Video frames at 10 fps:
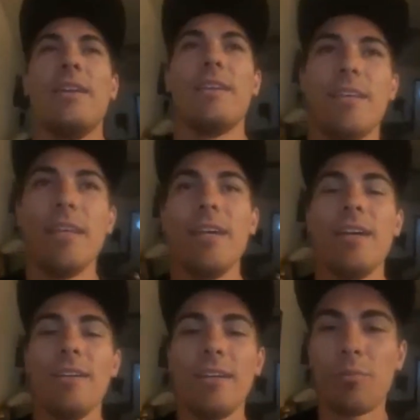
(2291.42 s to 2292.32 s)

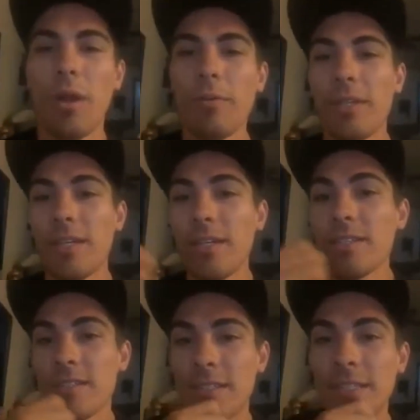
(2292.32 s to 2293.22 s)
yeah, it probably
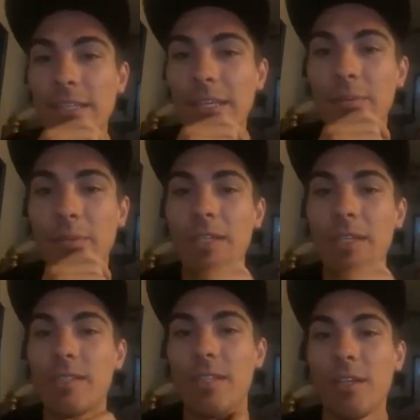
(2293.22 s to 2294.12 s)
does. Yeah,
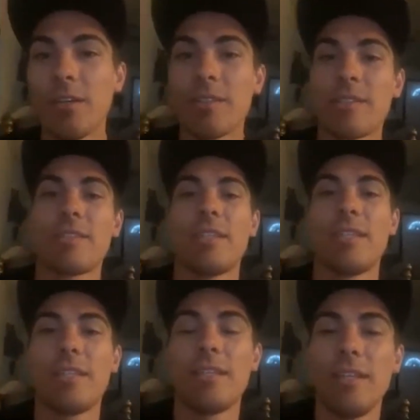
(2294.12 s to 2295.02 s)
because it's
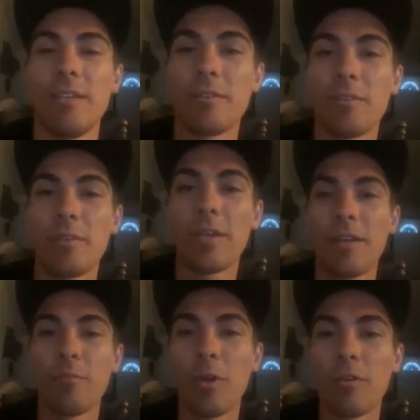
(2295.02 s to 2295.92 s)

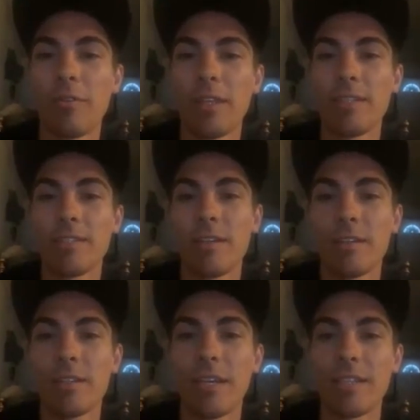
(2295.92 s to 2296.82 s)
kind of motivating these
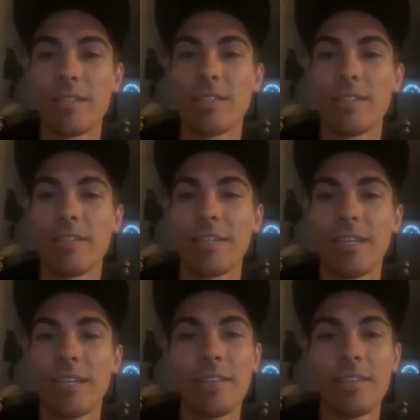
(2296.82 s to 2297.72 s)
Honda guys, like,
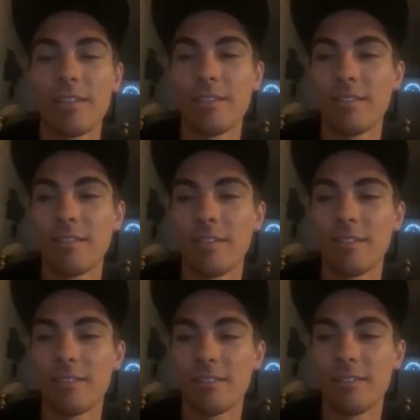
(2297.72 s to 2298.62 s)
hey, like,
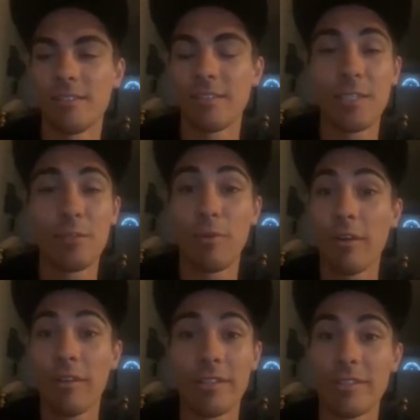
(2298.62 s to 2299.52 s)
let's keep
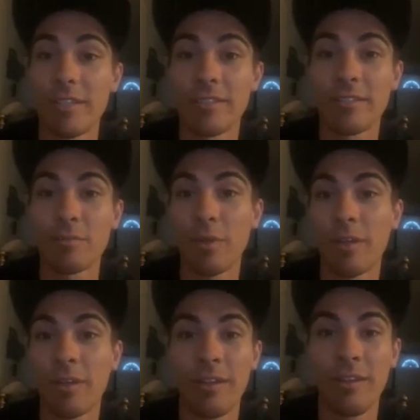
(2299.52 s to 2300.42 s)
running these things. Let's put
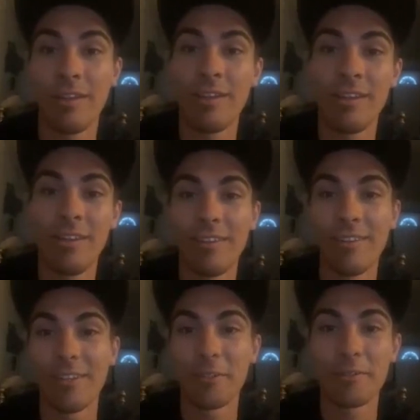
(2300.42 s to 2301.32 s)
a
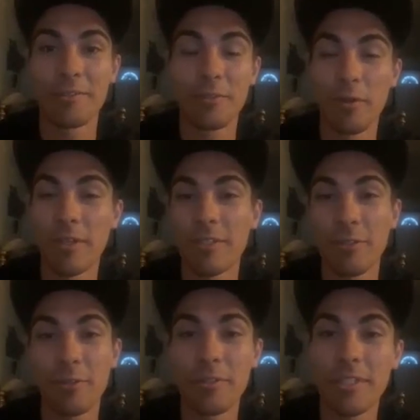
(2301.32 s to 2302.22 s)

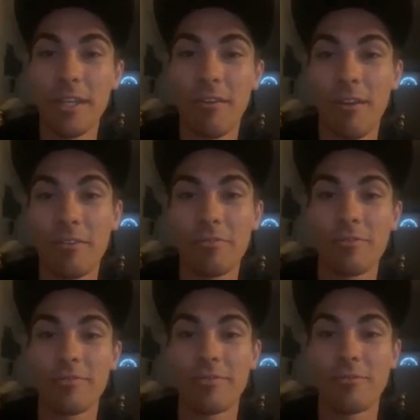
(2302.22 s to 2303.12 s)
22 CRF
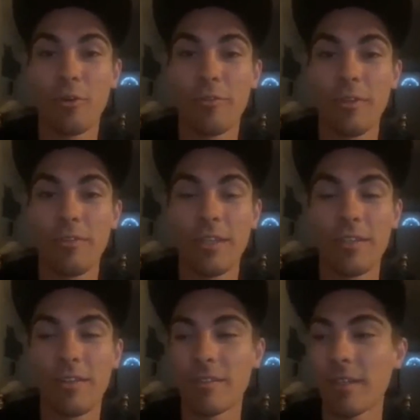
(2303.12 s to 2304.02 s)
450 in
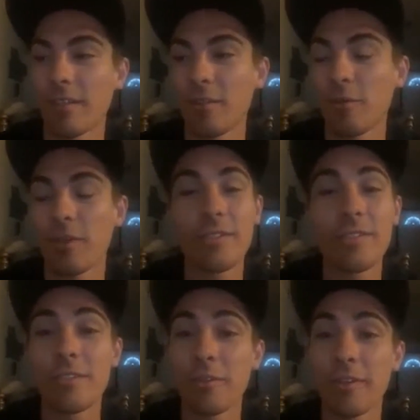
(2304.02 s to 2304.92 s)
there. It's like, dude, why don't you
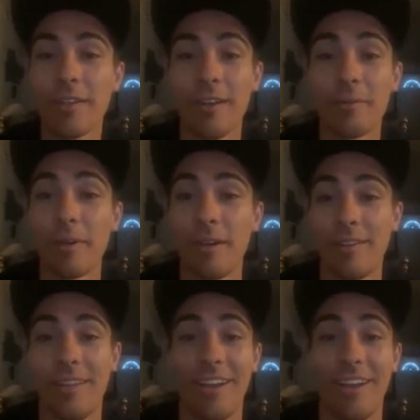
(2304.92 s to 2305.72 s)
just go get a Yamaha?